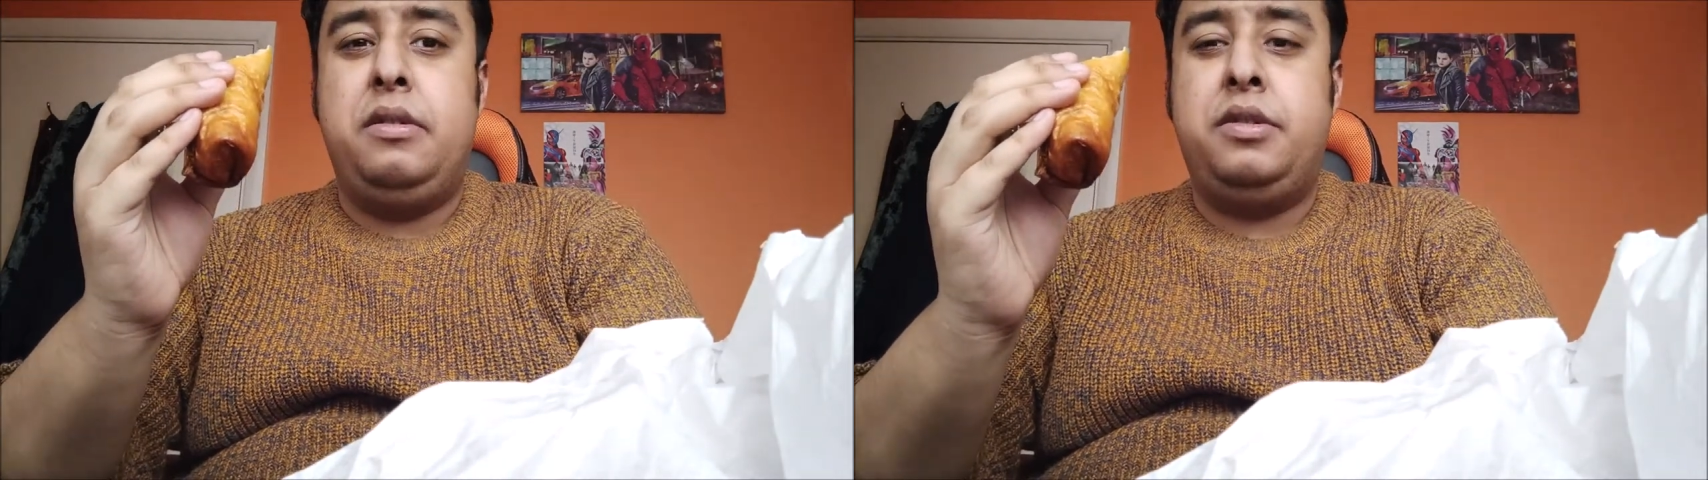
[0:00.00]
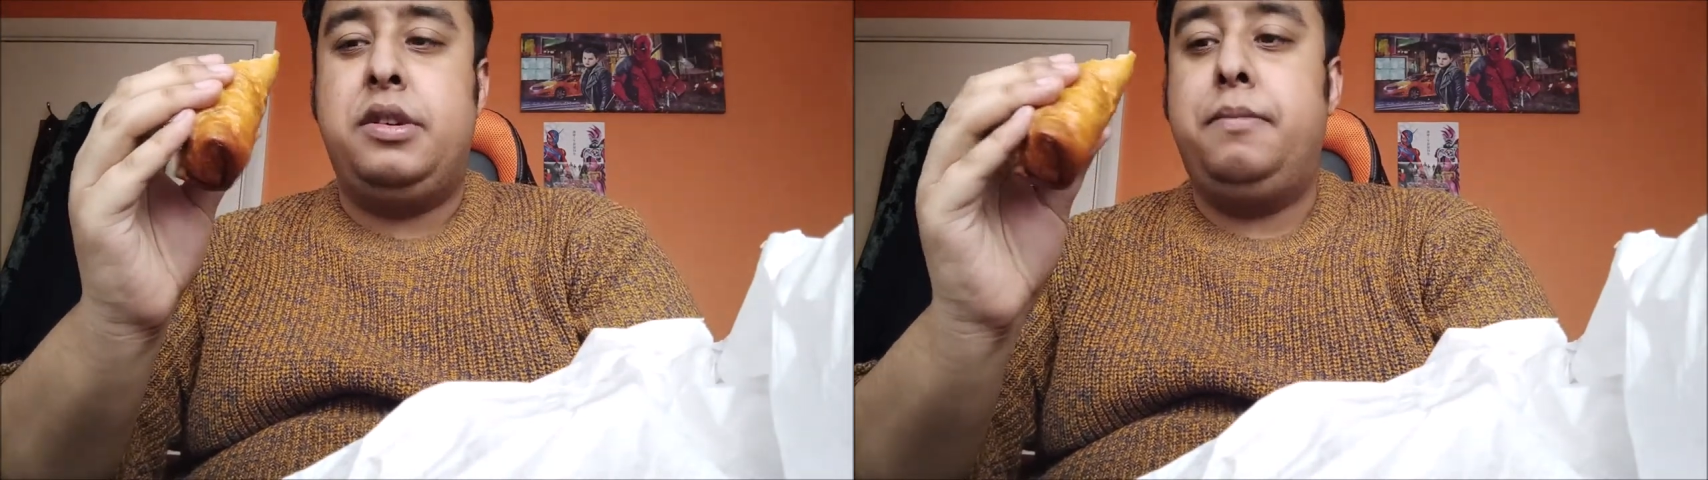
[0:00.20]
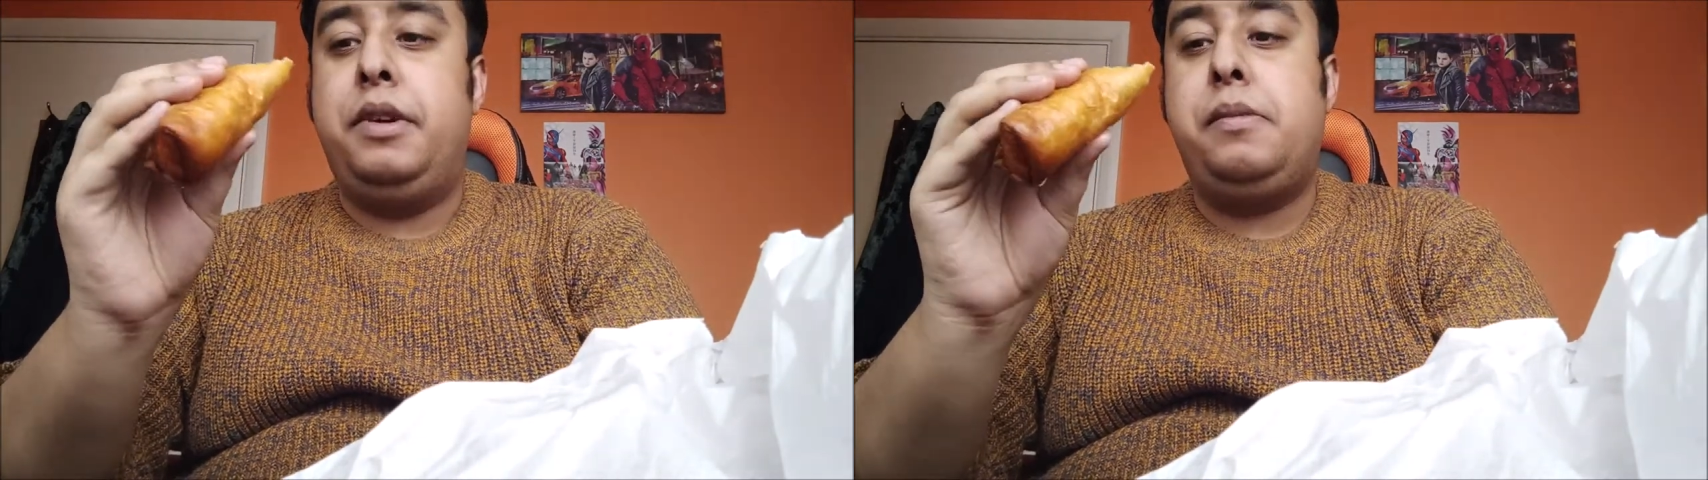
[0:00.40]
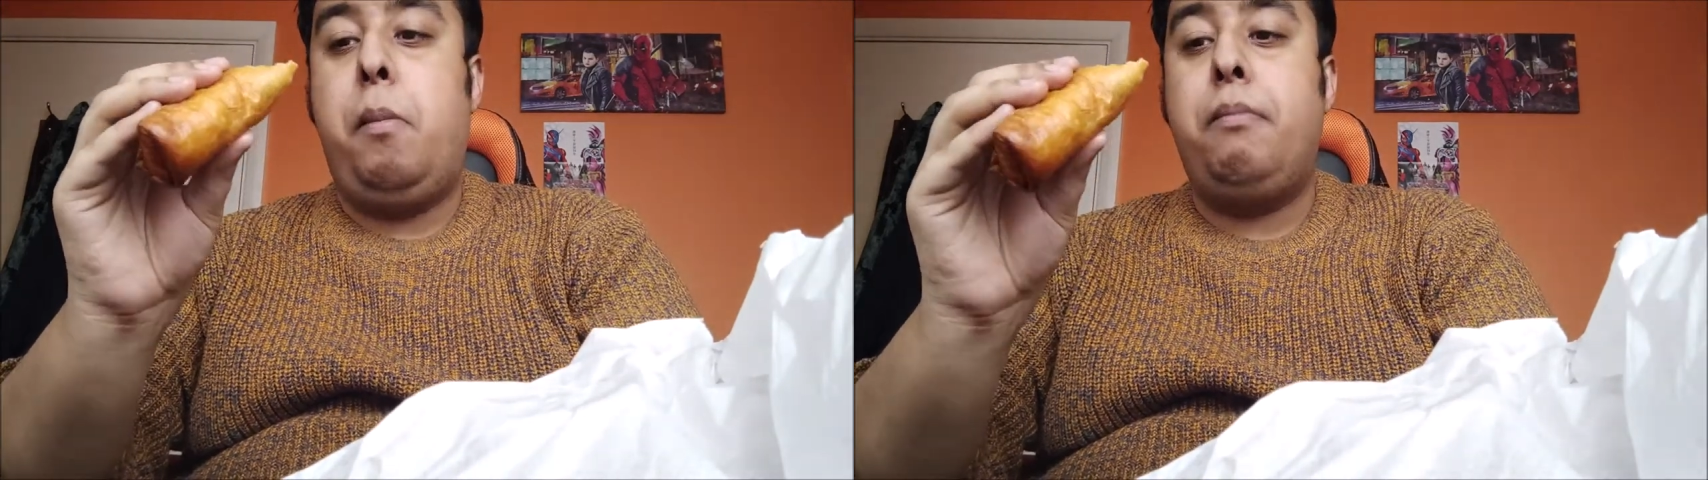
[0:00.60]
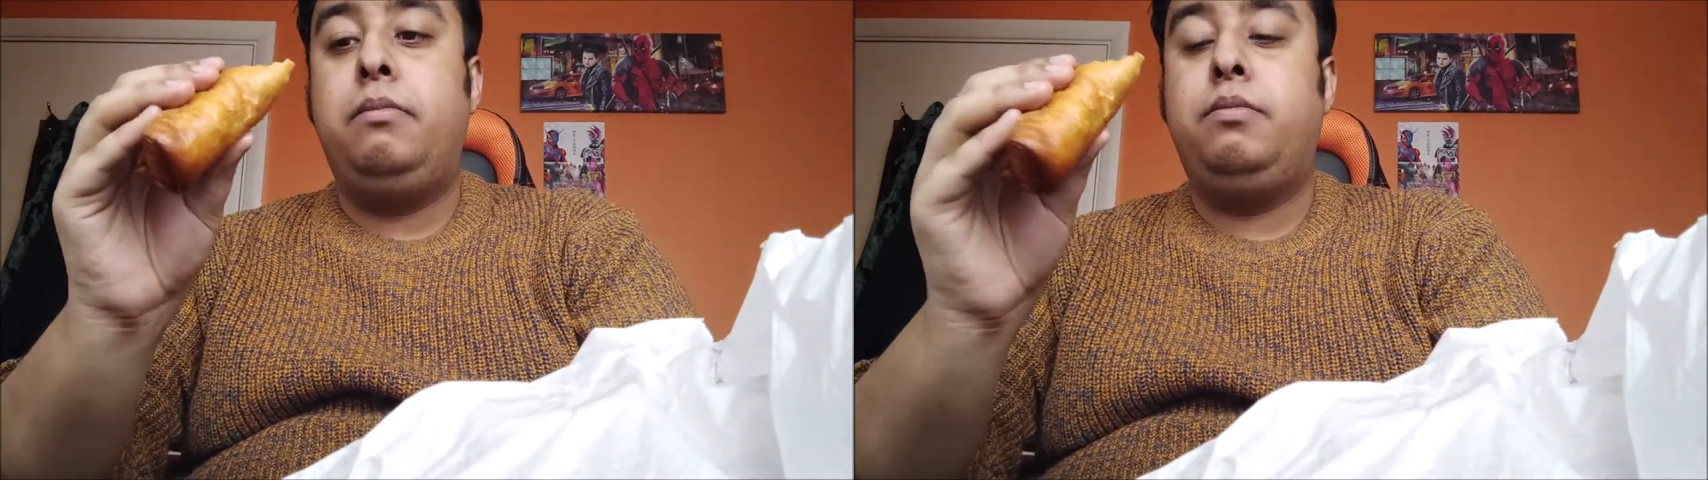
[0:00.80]
it or
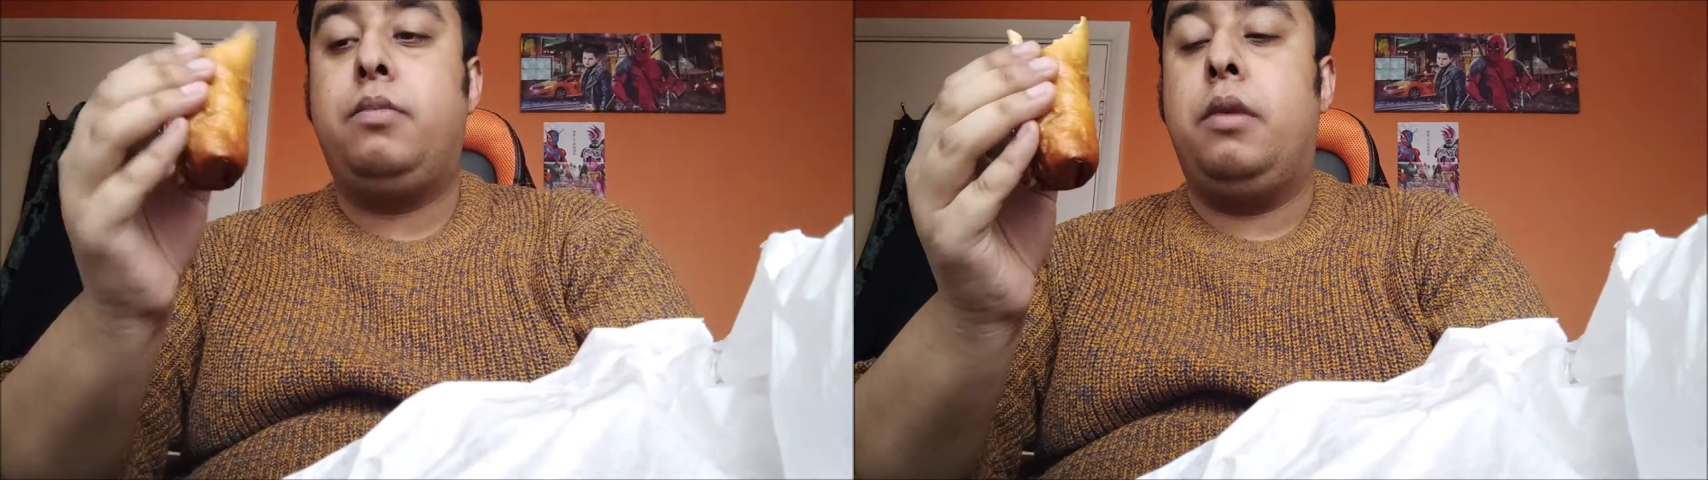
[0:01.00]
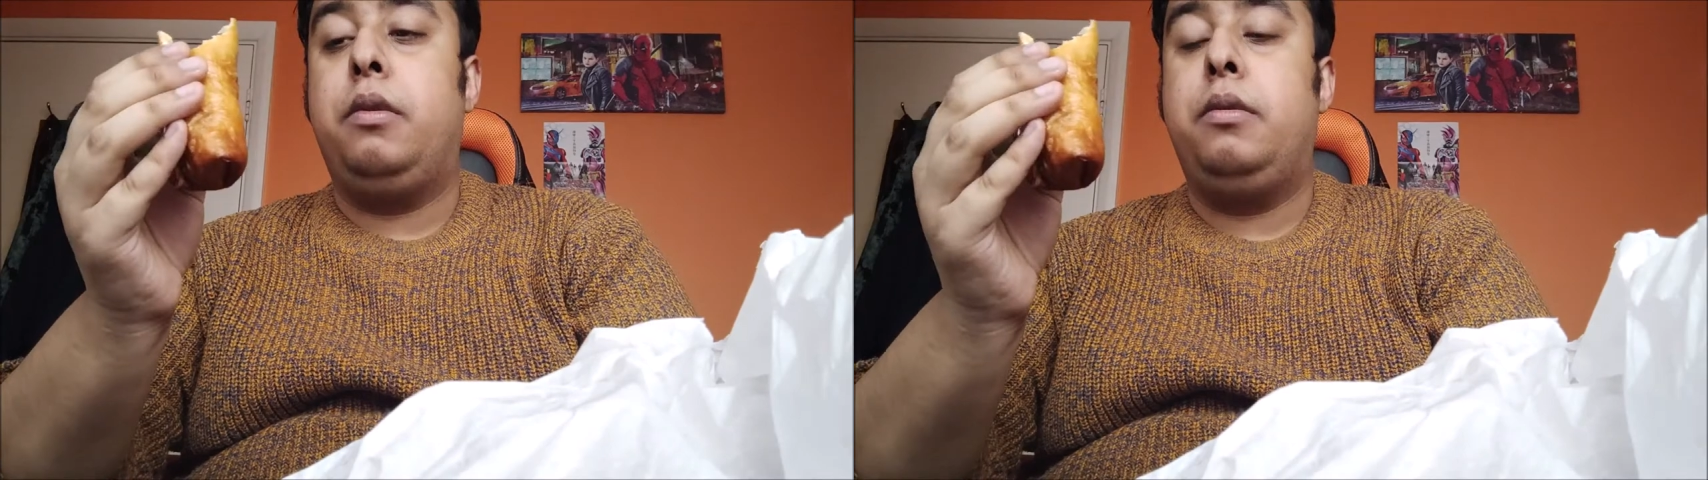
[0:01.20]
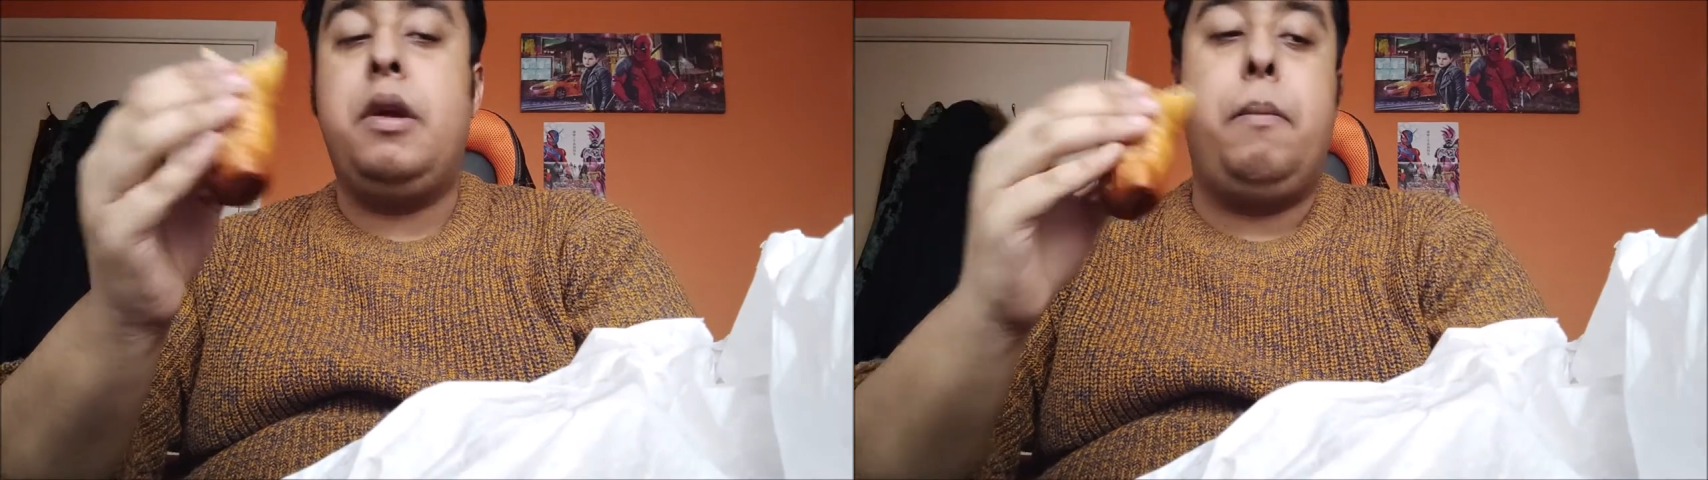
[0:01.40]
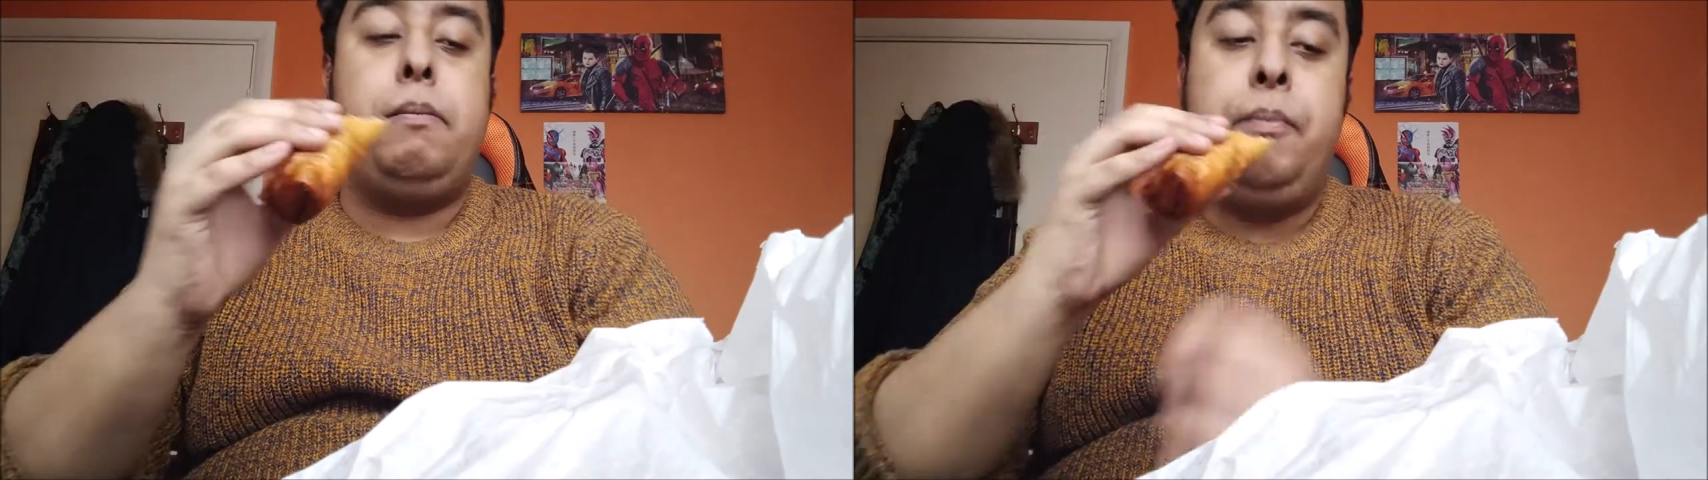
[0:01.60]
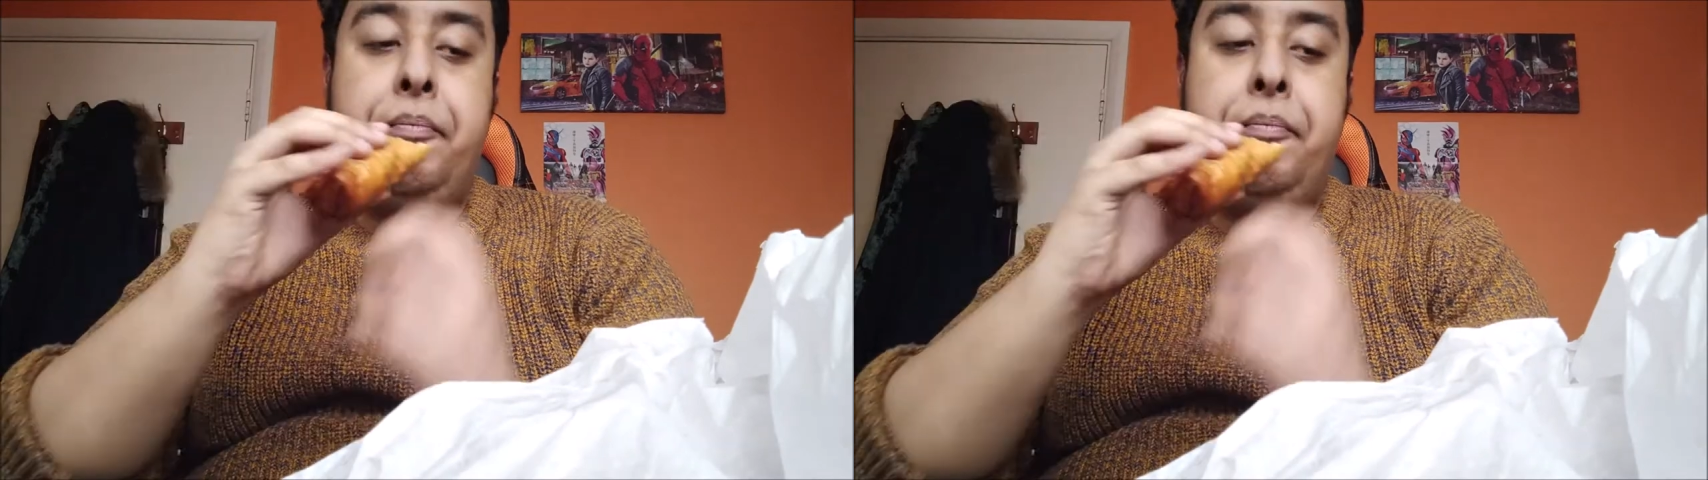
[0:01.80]
something, probably.